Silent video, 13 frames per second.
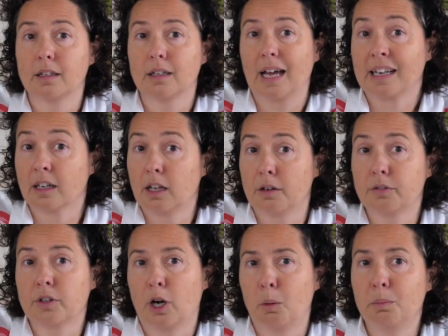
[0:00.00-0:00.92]
And a lot
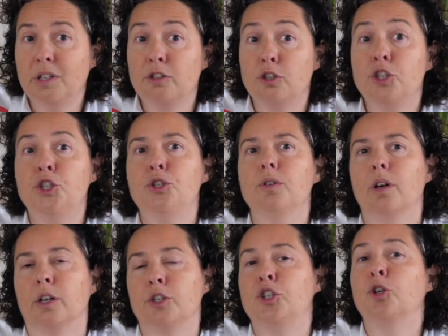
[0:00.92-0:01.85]
of companies
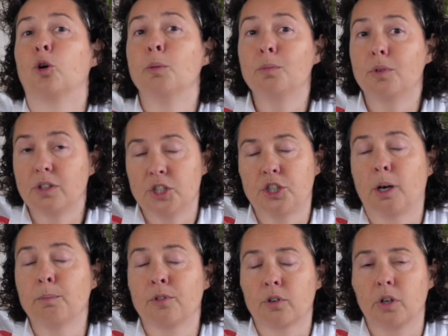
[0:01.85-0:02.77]

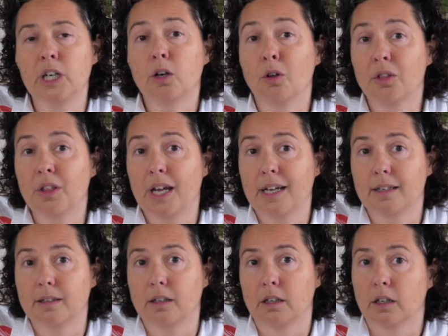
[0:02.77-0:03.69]
jumped on that
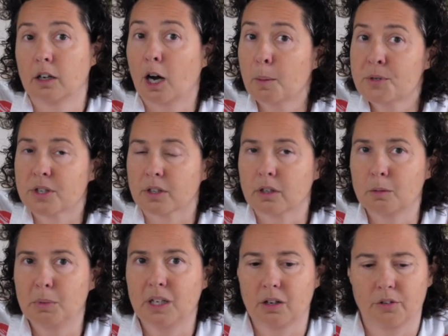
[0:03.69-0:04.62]
option
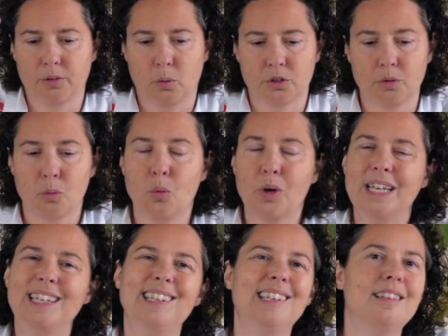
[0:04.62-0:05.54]
because it was
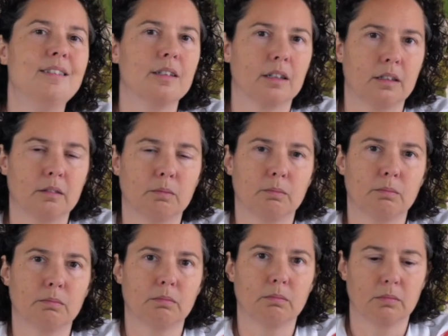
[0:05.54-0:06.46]
way easier
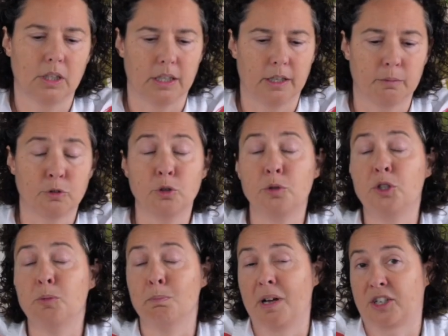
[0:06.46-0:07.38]
to
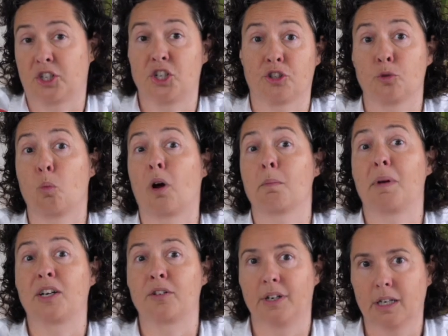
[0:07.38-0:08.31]
measure just one
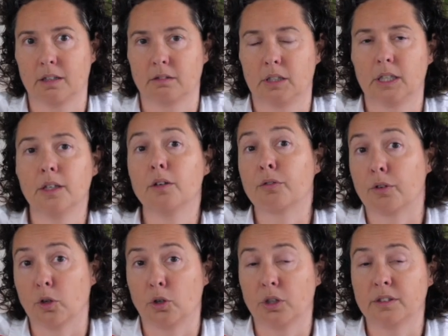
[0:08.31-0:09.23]
metric
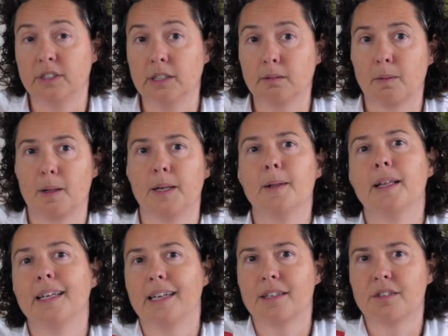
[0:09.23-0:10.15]
for loyalty,
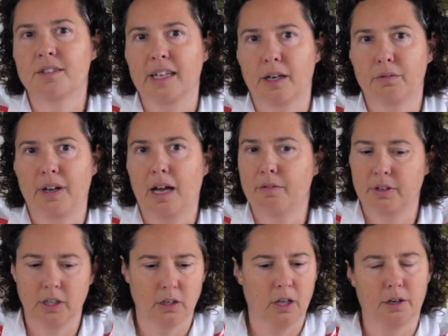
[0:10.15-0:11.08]
instead of
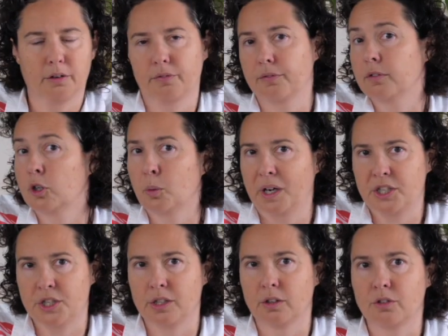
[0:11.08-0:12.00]
having a lot of
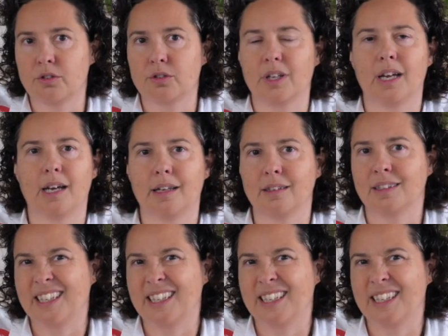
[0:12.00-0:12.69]
questions and